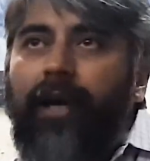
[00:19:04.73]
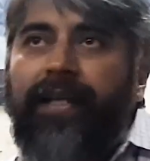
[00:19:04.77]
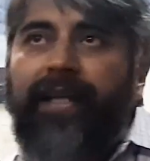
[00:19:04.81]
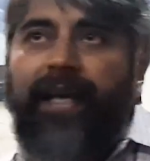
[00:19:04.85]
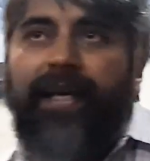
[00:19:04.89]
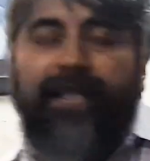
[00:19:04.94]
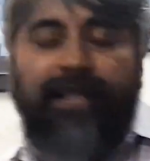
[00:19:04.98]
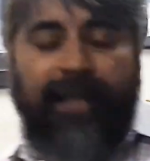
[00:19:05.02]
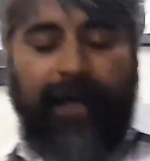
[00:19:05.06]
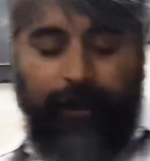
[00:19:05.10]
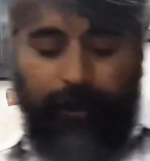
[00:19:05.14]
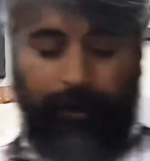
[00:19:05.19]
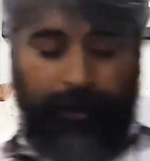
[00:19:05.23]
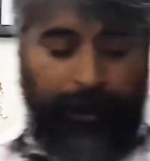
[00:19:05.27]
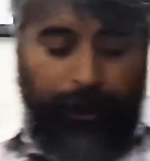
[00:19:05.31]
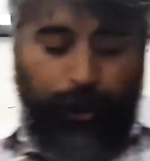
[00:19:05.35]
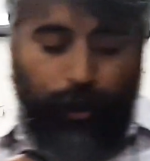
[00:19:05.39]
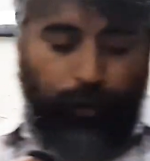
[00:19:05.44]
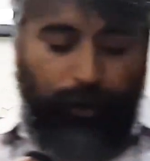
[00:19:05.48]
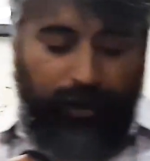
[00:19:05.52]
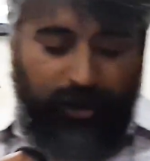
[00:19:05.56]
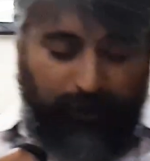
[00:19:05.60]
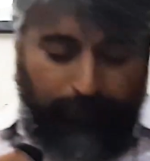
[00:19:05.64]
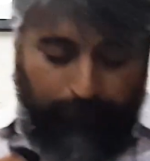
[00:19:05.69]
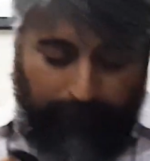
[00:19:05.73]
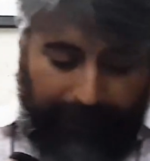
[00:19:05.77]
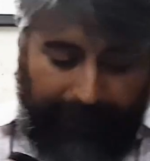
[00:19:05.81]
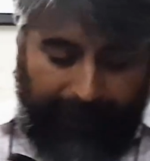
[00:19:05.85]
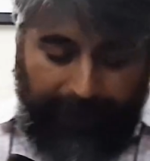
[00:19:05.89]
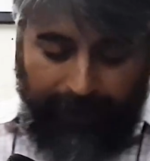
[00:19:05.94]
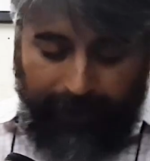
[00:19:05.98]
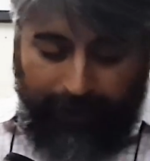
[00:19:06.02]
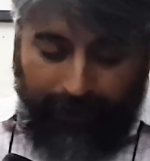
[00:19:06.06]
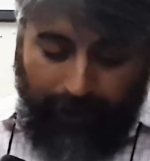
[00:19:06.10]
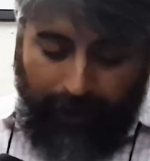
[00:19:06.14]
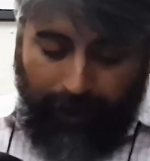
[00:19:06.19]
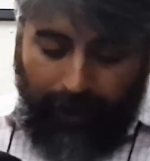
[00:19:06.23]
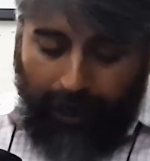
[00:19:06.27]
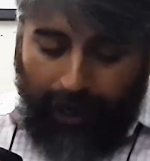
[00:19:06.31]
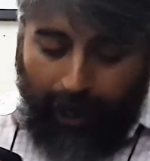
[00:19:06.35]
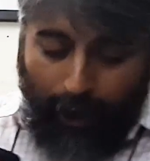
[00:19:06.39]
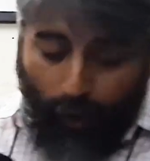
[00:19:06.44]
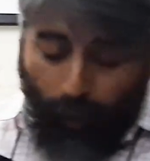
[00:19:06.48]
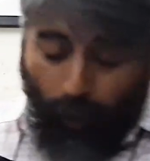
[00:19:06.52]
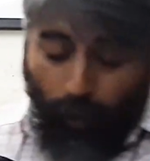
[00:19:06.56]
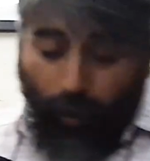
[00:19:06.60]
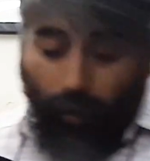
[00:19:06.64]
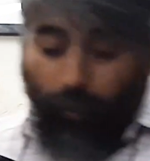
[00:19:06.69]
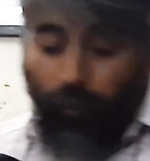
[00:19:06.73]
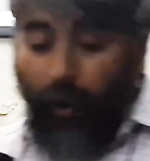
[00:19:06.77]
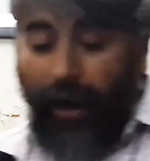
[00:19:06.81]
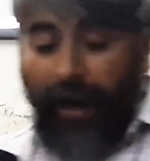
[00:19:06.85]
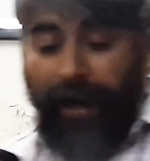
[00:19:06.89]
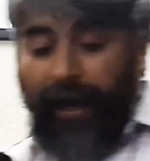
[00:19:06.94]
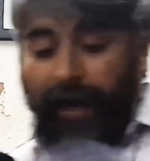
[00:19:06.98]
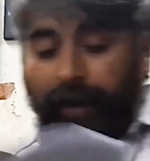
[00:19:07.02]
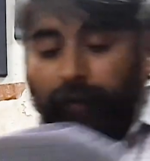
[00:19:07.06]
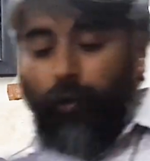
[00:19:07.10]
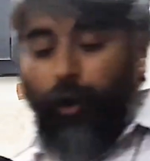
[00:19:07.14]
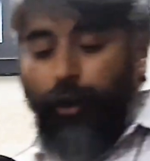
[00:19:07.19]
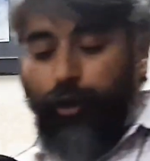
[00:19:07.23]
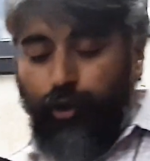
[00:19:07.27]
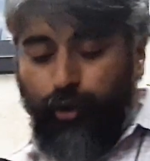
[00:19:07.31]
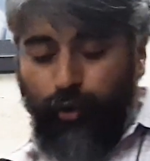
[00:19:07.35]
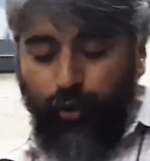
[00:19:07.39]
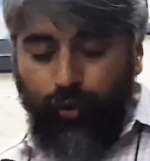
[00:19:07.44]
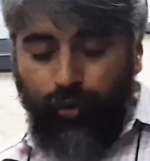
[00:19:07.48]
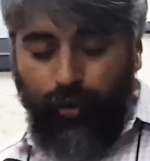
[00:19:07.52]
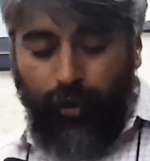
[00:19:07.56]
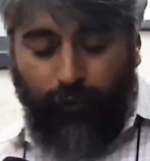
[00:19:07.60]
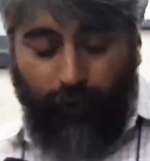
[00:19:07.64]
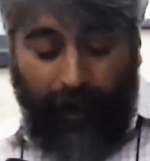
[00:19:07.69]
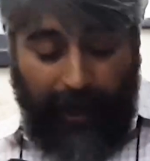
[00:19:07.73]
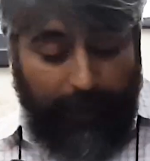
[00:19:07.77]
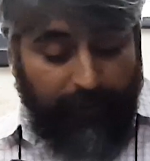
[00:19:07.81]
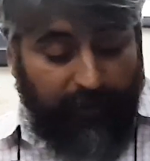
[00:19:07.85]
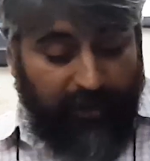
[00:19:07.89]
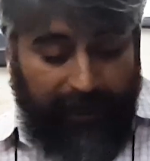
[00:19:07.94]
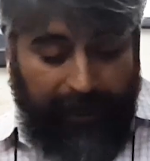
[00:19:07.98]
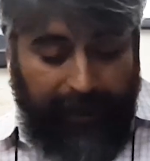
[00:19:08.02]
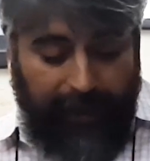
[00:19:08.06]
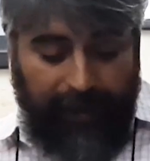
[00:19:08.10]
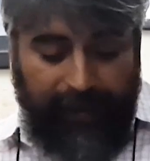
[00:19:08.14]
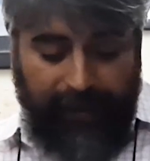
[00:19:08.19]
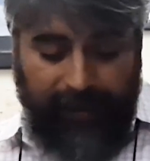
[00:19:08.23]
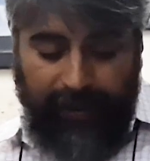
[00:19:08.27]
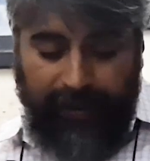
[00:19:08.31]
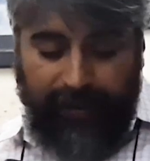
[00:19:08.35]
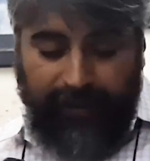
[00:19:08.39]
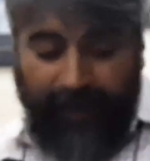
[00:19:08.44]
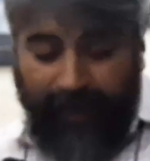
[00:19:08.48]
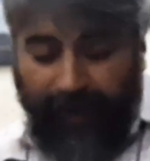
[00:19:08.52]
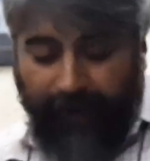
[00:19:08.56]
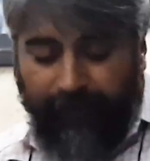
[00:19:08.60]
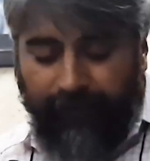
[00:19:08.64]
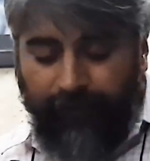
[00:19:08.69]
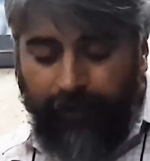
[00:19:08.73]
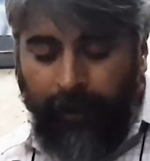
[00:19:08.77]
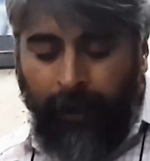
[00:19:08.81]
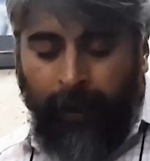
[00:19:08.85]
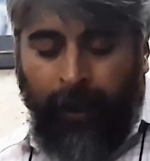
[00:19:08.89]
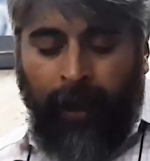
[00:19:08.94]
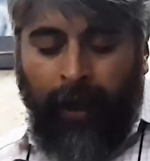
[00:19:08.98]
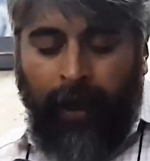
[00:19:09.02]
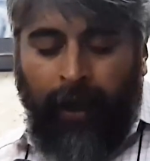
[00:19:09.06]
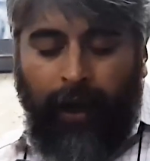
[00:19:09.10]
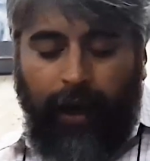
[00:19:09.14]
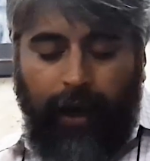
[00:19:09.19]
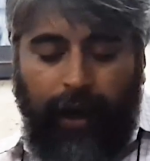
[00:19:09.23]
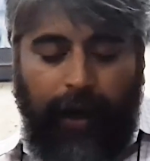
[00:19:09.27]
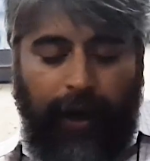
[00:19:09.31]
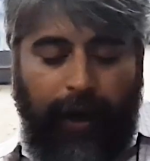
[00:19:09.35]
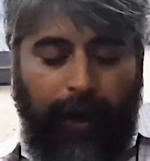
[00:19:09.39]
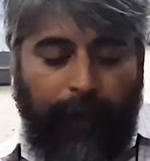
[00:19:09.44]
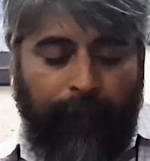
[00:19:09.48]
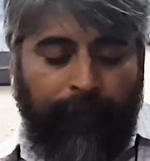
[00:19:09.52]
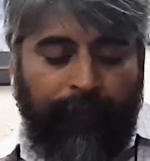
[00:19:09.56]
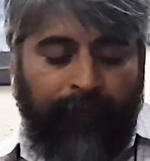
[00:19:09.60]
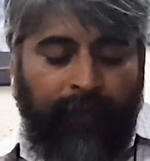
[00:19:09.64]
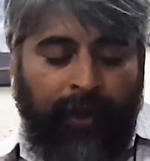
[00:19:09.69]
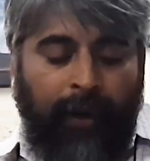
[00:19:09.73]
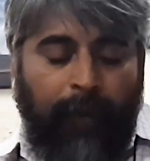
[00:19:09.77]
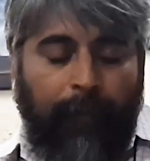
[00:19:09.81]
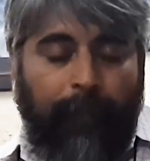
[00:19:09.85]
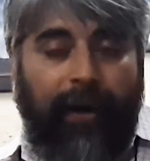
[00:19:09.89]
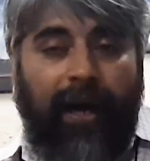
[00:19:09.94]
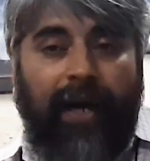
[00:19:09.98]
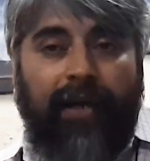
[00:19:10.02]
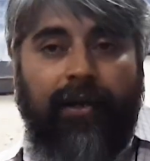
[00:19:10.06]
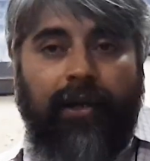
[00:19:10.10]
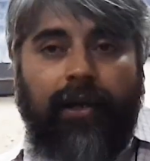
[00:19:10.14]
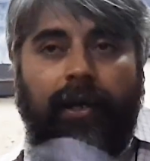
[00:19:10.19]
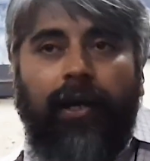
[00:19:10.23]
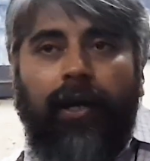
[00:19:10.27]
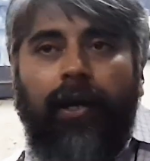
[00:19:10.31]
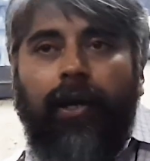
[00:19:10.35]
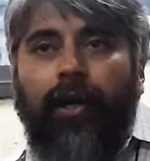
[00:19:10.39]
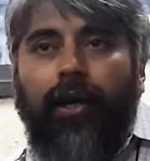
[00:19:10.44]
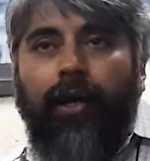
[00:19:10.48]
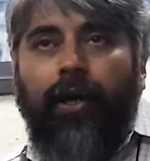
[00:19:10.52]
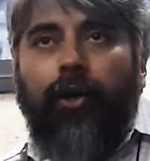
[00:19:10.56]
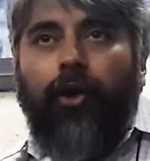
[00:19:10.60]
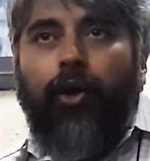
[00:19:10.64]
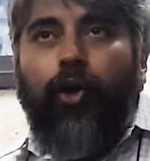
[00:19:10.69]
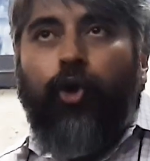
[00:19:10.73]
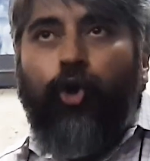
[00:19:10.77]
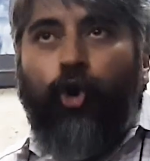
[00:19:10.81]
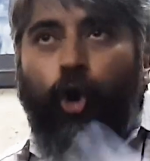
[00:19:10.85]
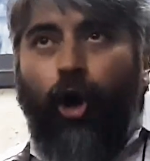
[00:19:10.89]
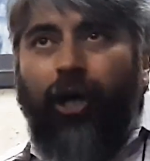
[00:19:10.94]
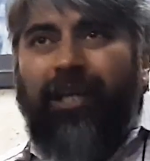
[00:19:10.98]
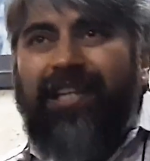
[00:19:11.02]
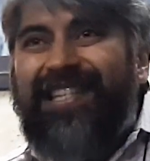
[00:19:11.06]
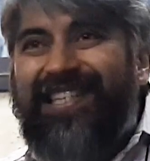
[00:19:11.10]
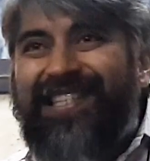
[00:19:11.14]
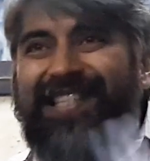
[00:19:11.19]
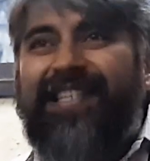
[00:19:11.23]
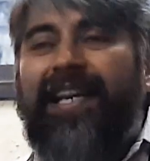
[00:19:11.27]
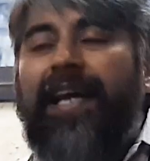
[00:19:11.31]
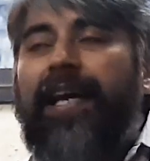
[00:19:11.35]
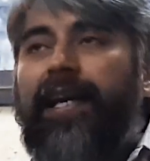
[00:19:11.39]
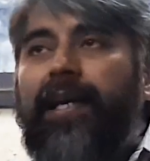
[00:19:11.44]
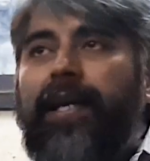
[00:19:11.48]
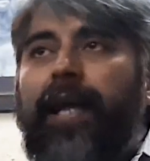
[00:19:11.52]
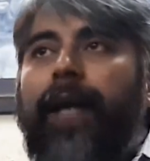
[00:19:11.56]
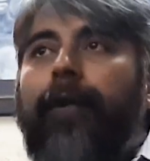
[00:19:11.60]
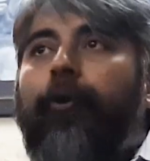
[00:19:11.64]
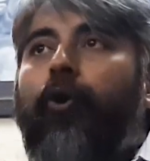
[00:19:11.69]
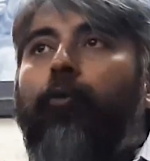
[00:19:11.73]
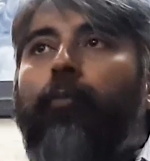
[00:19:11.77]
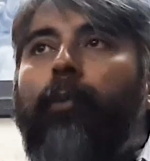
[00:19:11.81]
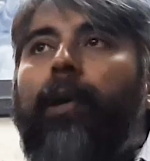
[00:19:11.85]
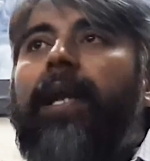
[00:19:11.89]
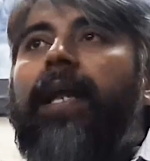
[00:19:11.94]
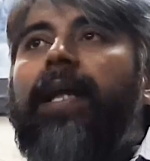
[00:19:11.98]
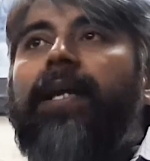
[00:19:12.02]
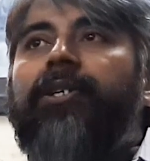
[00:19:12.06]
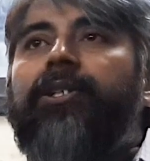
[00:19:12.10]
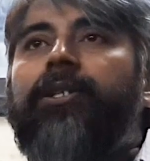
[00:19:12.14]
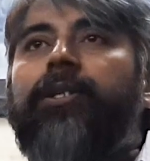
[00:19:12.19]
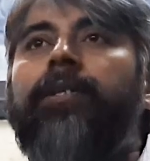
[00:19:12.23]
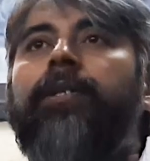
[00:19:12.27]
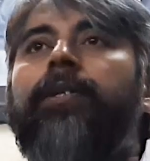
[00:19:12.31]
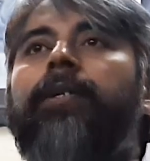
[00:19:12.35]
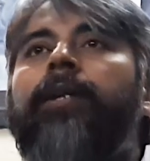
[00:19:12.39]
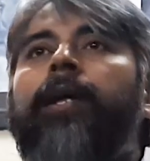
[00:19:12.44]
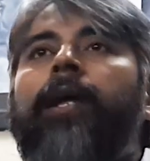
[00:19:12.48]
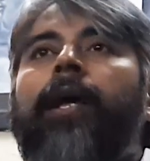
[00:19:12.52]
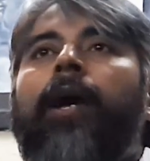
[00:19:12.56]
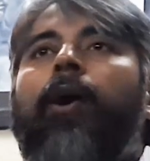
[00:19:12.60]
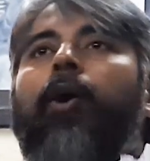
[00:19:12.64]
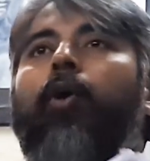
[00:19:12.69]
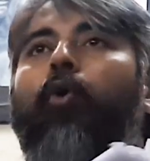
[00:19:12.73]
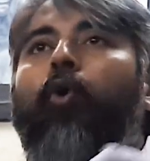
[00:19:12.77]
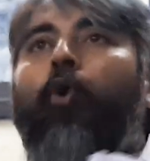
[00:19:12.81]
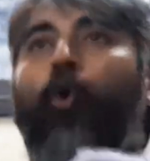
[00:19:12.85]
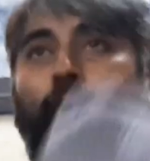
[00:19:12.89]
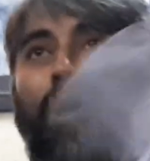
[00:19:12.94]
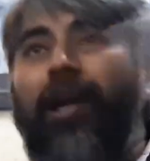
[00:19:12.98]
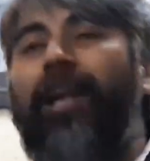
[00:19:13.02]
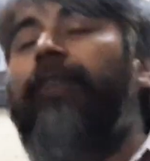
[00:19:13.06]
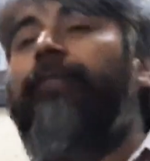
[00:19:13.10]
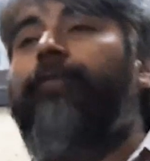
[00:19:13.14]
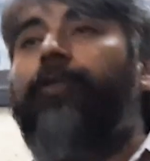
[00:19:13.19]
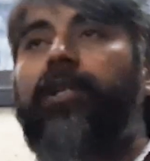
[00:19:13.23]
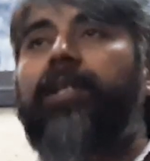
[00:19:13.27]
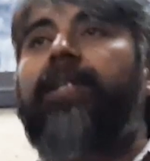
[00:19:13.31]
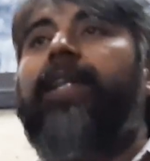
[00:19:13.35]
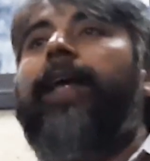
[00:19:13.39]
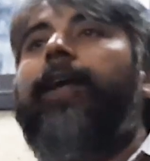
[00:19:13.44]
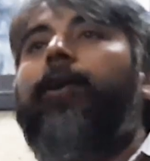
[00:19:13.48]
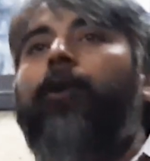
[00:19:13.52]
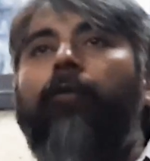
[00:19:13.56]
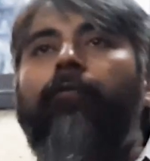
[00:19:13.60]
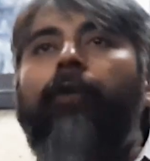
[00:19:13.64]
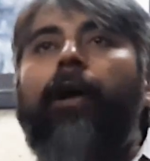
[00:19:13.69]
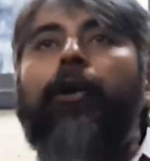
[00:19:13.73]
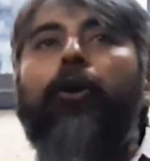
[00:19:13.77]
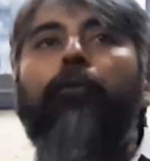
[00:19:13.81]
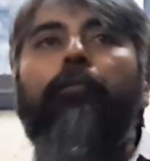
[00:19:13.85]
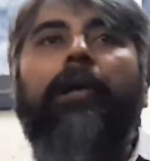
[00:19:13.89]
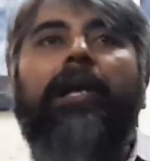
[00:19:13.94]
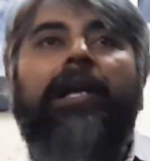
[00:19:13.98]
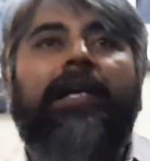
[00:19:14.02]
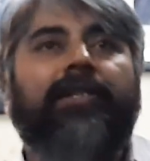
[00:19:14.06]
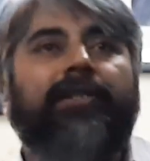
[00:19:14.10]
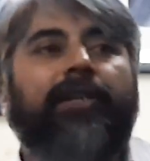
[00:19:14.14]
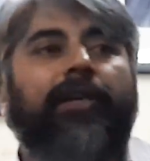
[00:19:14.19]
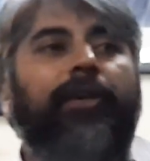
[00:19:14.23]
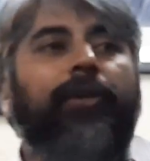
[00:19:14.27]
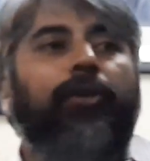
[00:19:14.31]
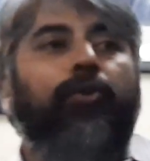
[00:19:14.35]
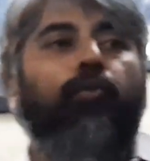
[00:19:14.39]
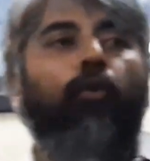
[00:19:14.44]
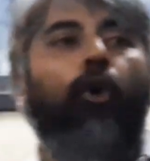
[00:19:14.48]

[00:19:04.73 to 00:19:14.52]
as I said, need to explain why I'm saying it is a theft, but constant accumulation only for the sake of accumulation is